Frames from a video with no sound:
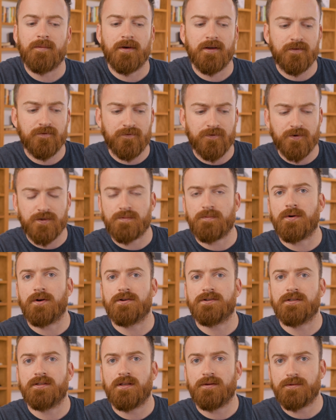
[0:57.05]
but first
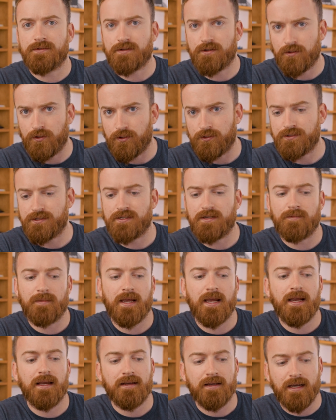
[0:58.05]
person that was close to
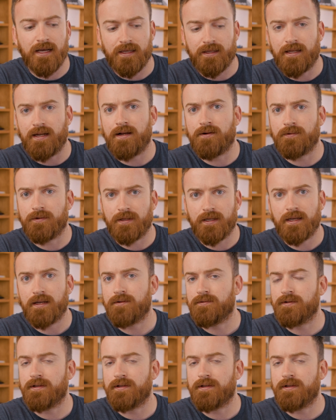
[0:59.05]
me that I really,